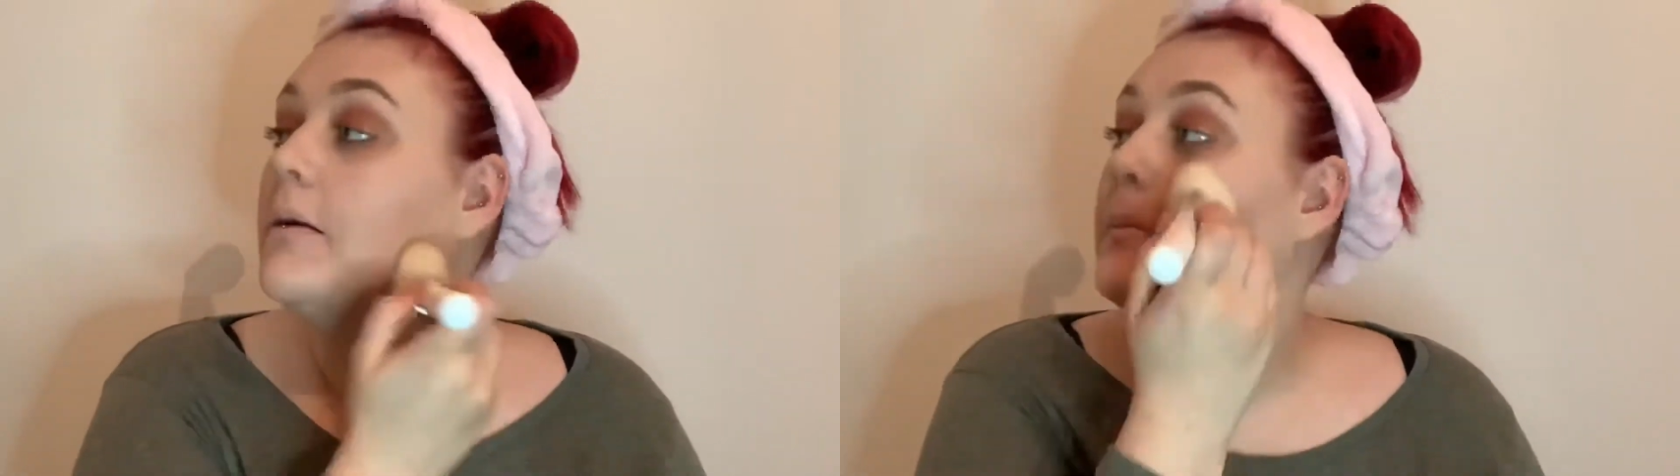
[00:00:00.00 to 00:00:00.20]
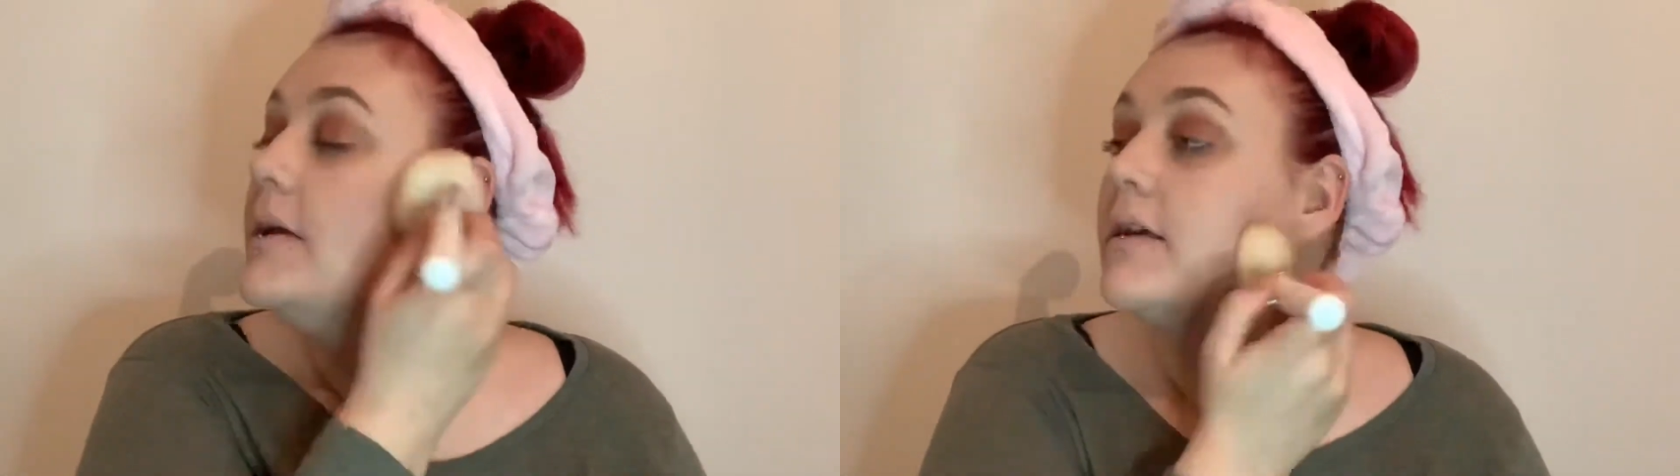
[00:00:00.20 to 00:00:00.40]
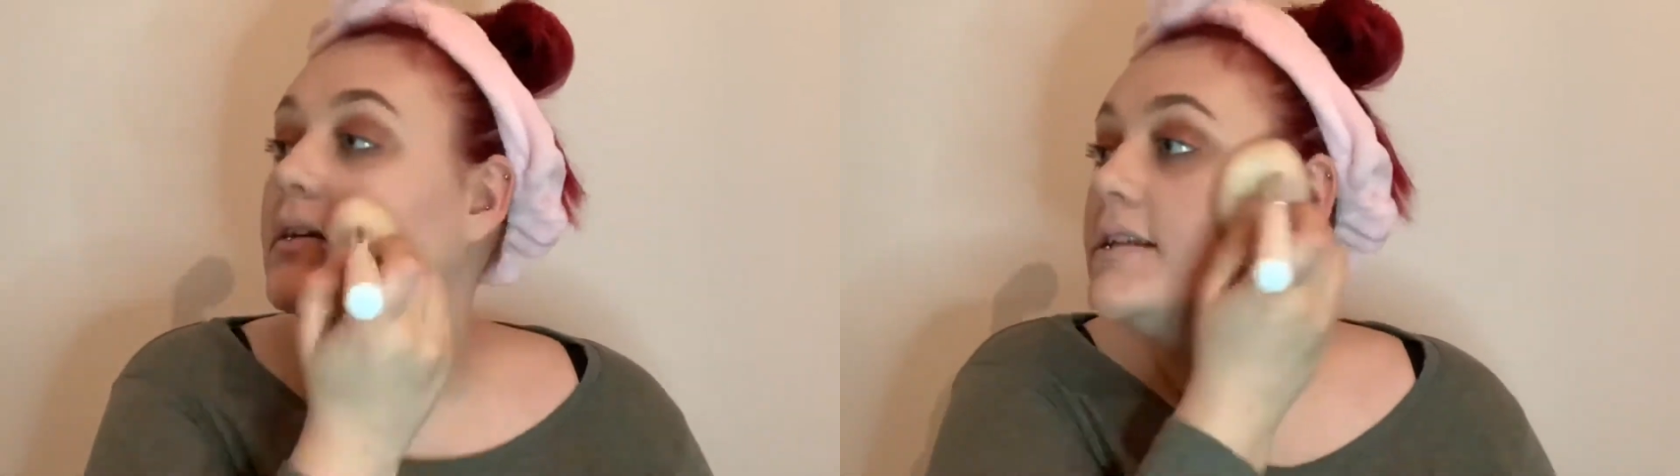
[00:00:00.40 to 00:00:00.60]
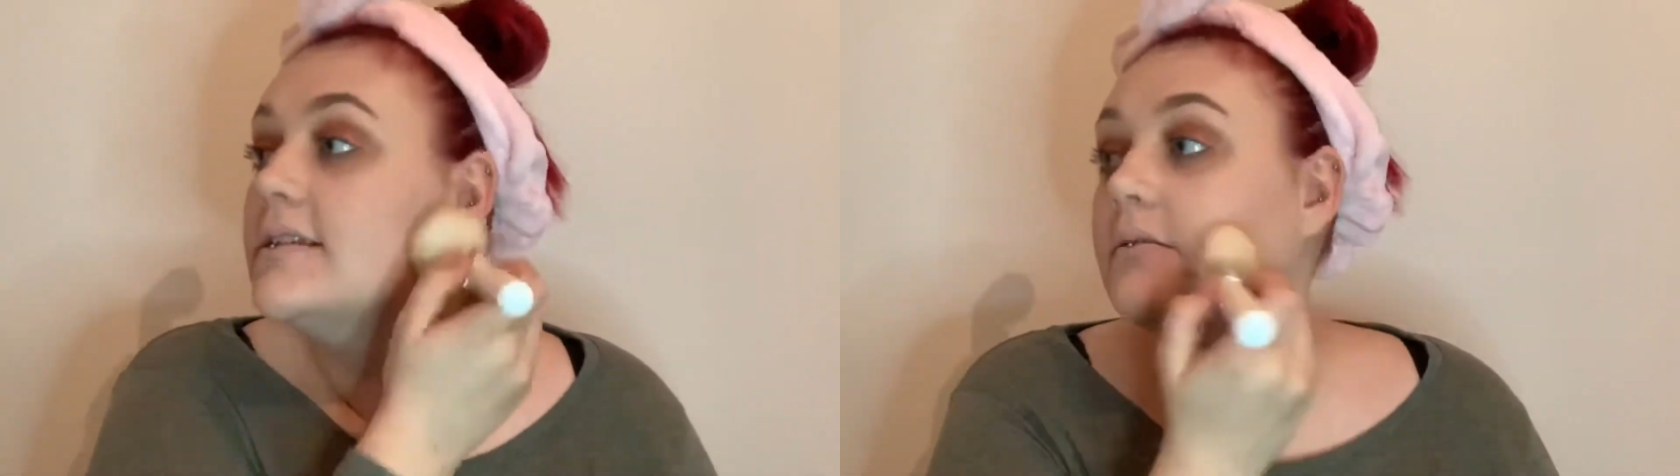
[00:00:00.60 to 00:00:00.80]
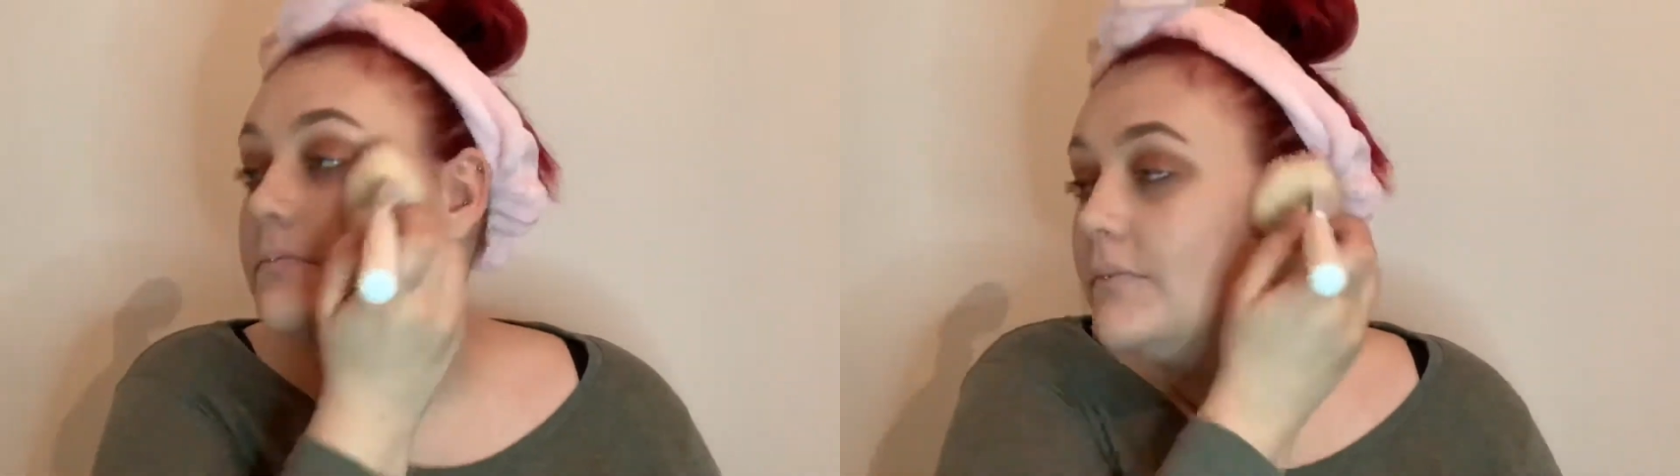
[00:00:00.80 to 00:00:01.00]
because
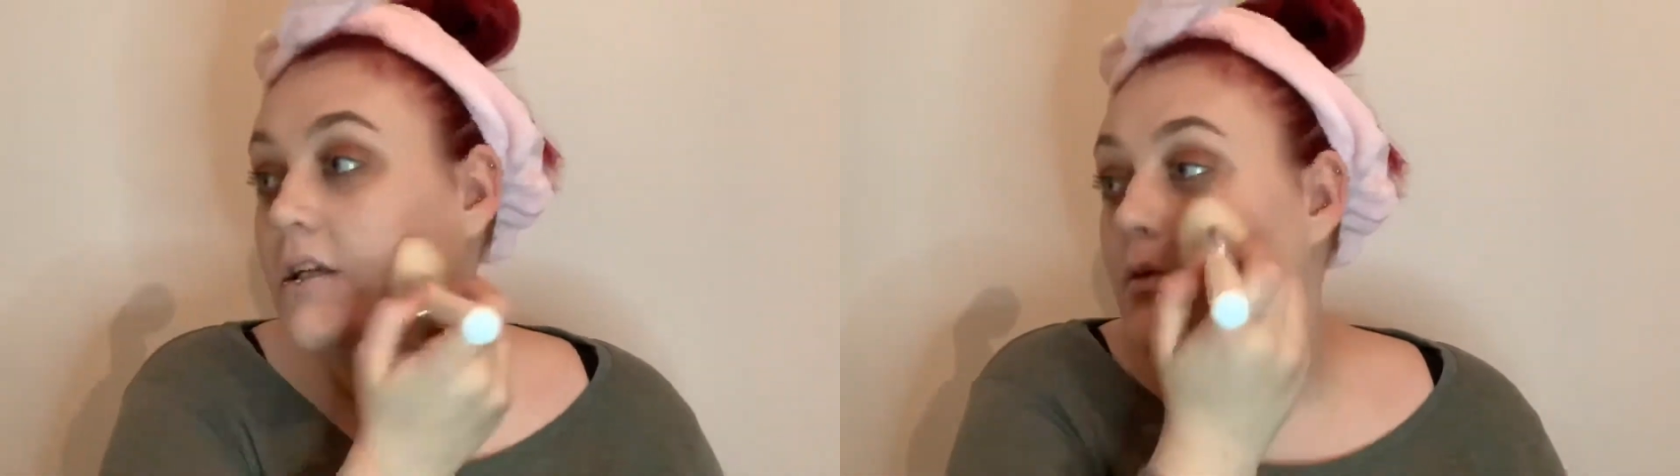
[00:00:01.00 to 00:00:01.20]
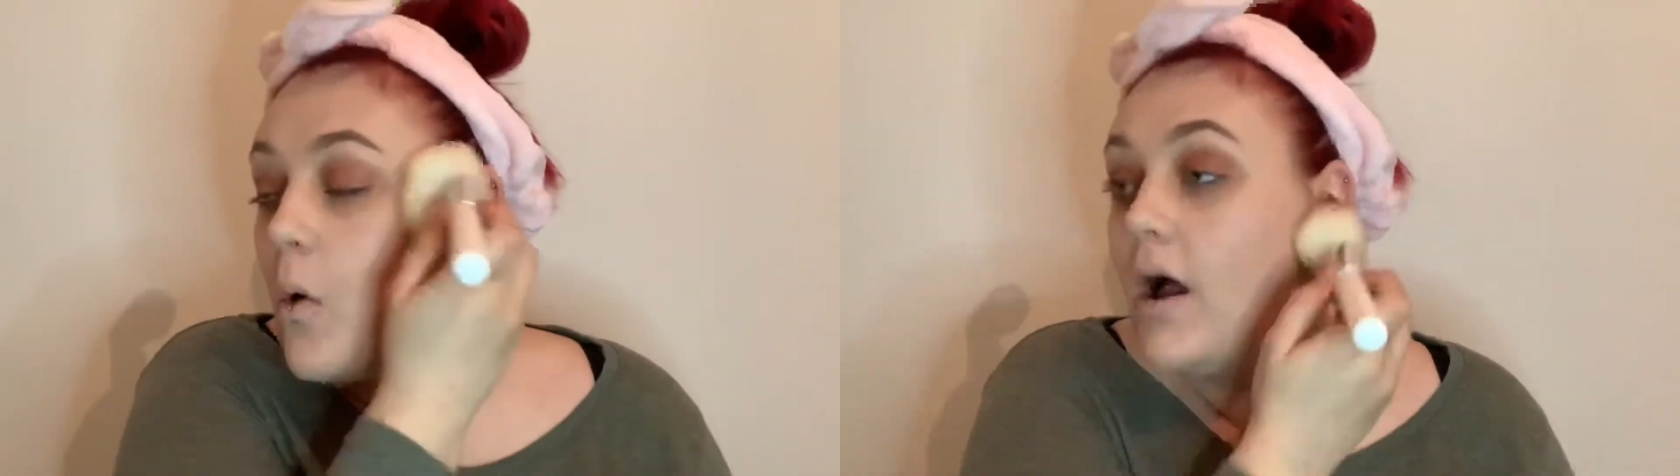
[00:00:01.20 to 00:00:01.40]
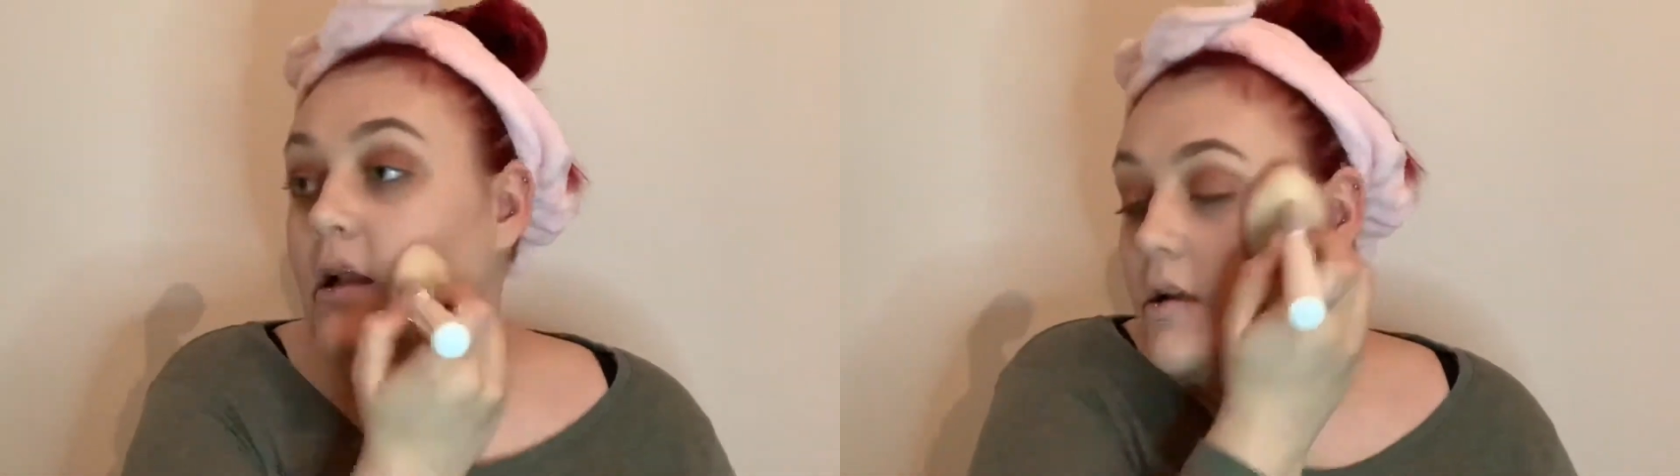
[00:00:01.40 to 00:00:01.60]
it's quite